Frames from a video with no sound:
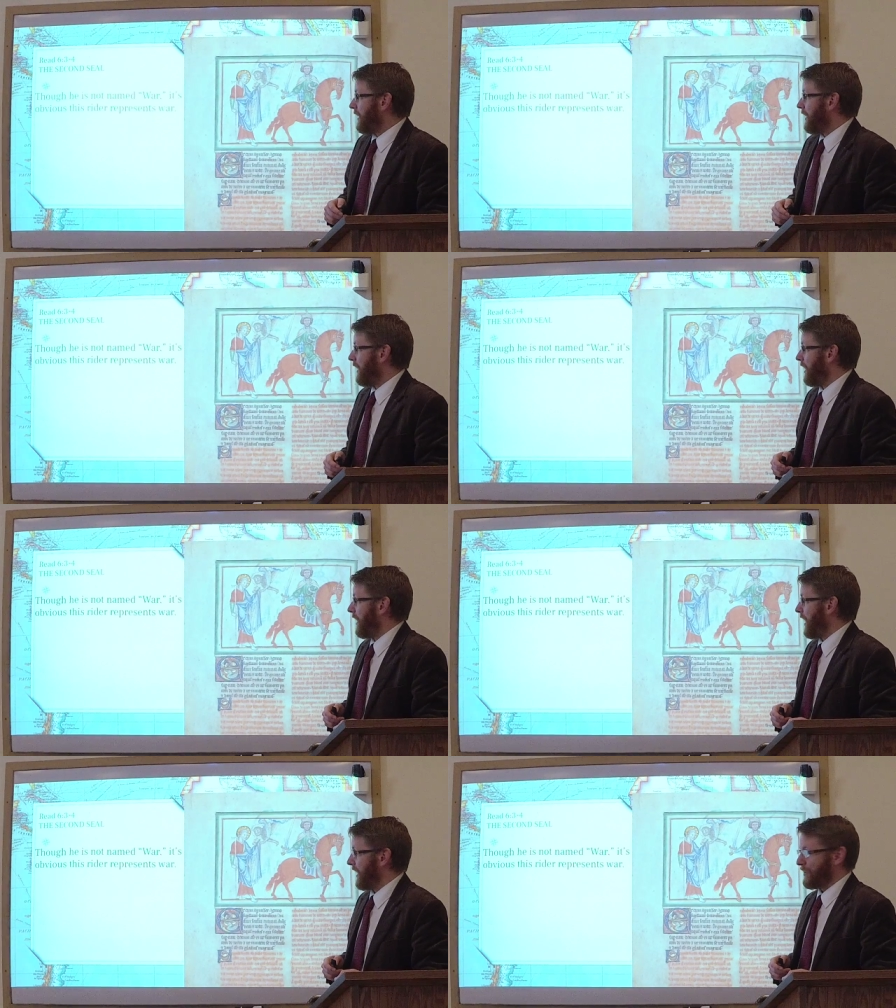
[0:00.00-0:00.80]

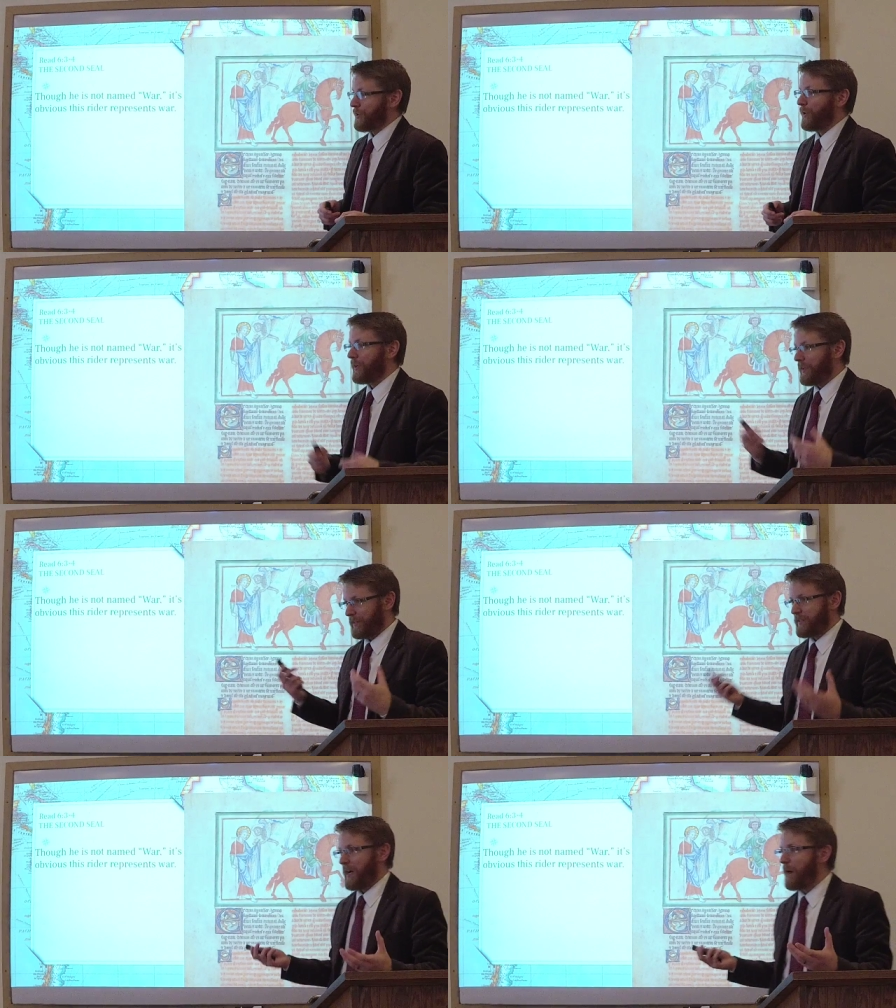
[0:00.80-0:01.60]
Uh, and so
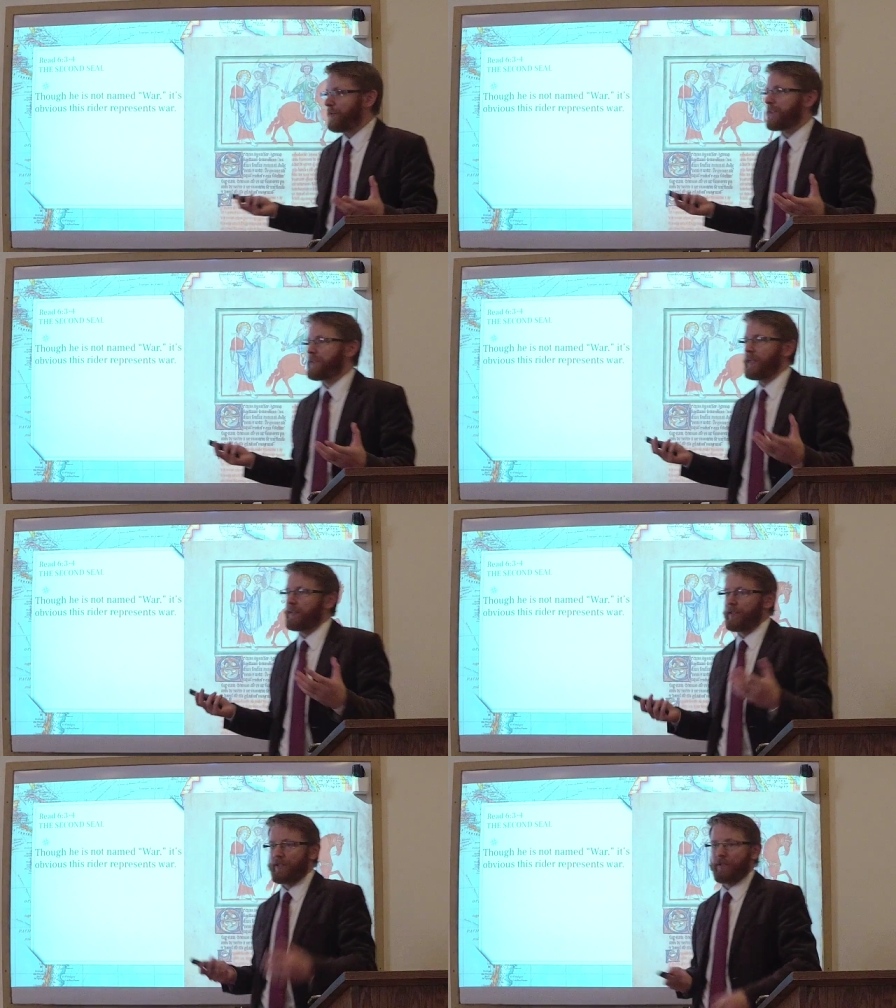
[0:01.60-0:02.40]
it's obvious
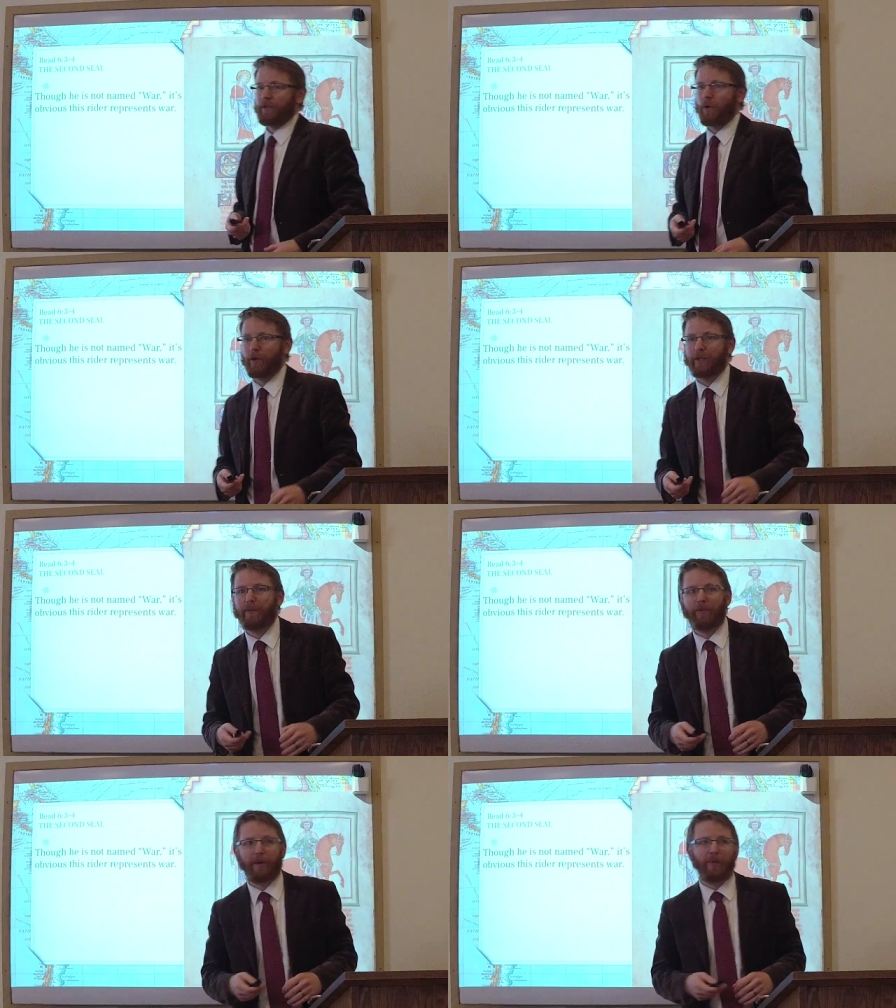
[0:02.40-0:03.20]
that this
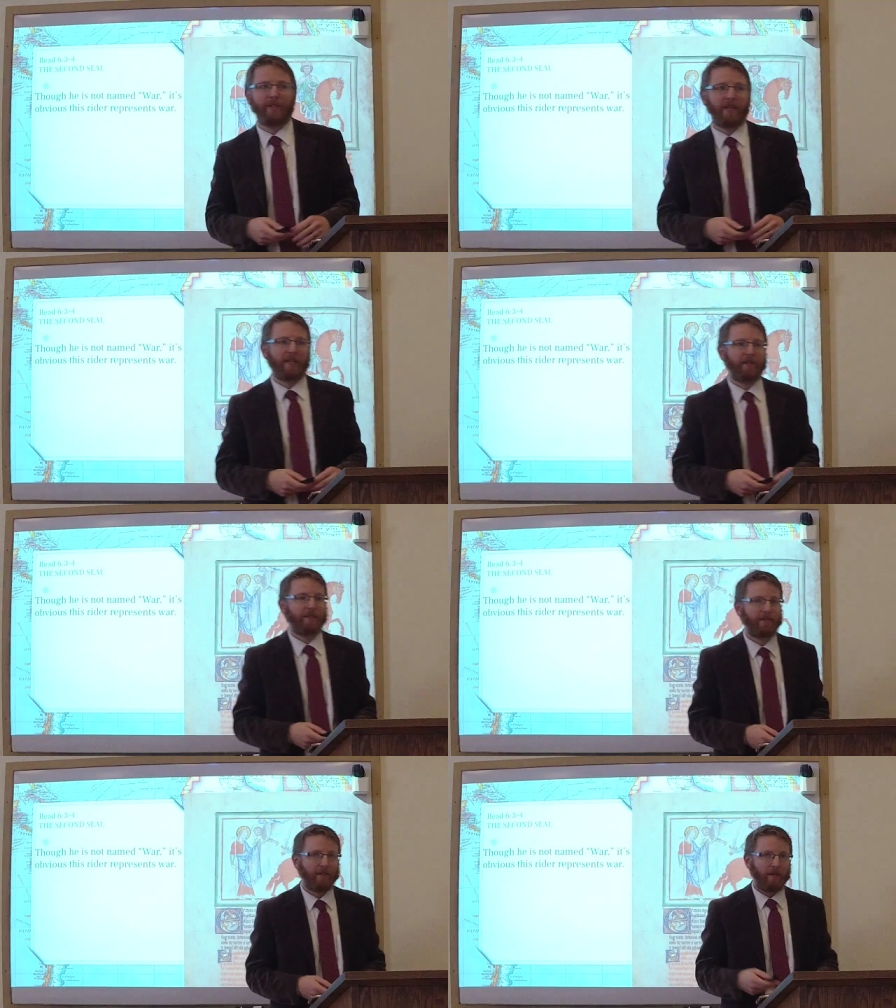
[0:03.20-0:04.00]
horseman
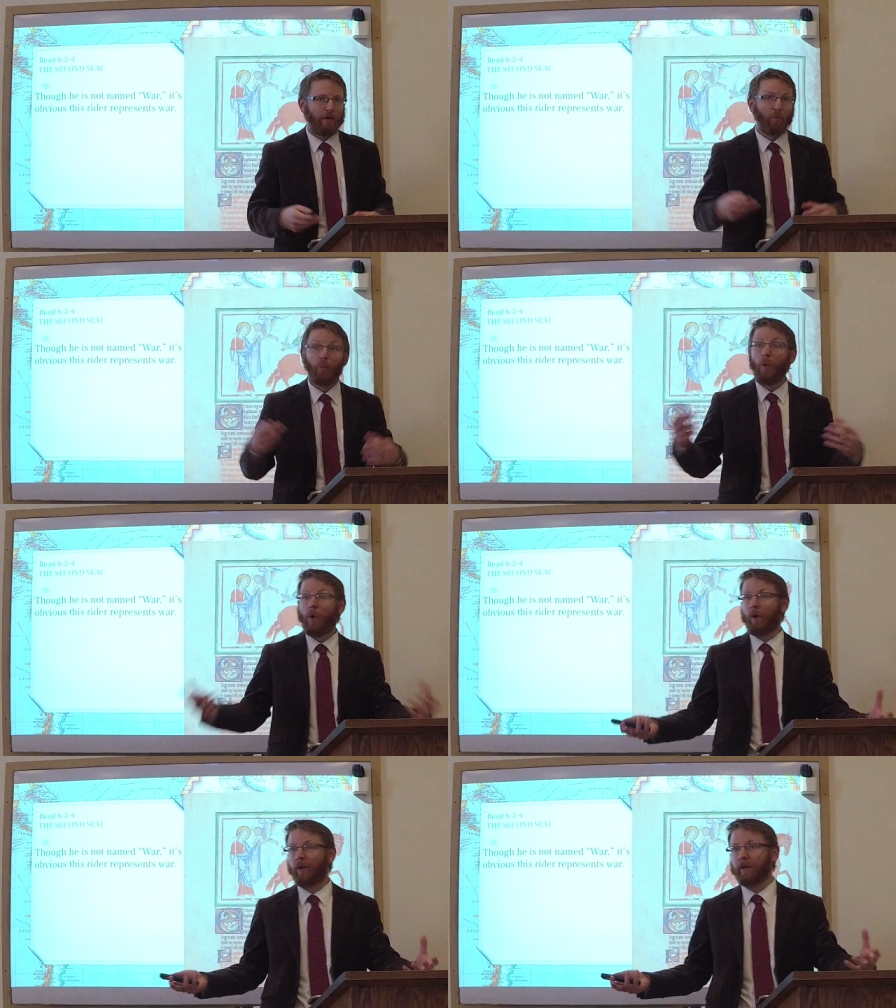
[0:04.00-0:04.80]
represents
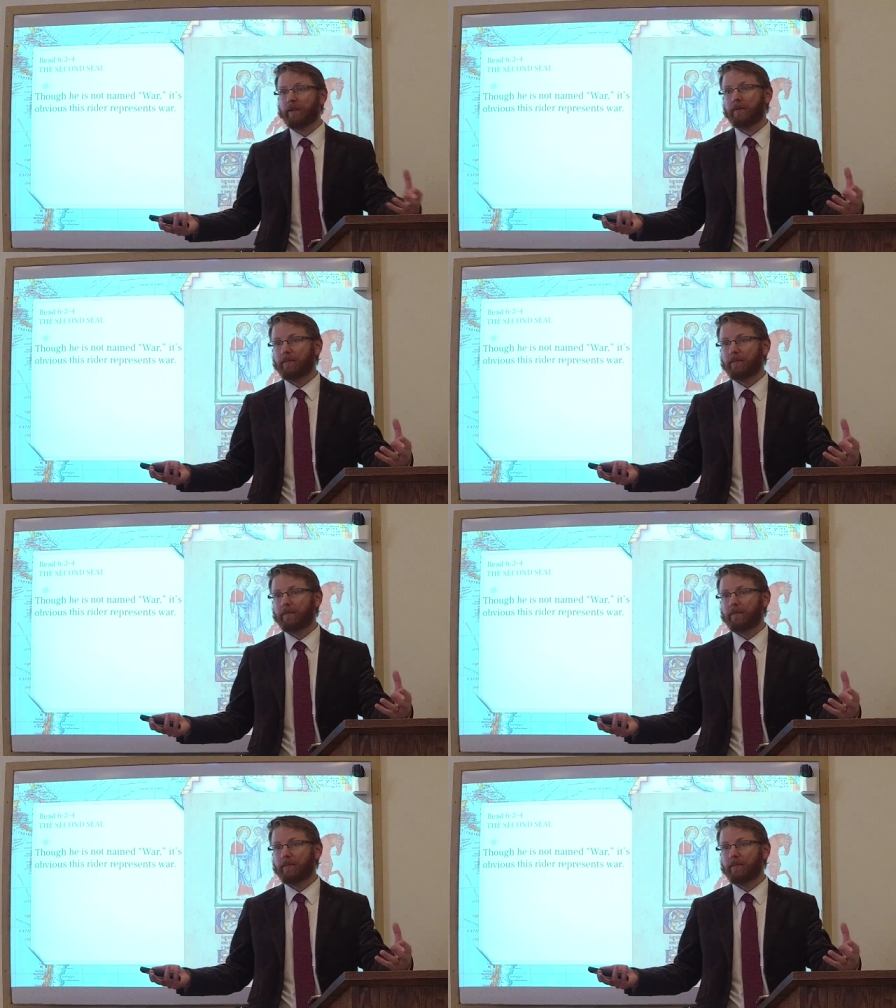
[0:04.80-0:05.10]
war,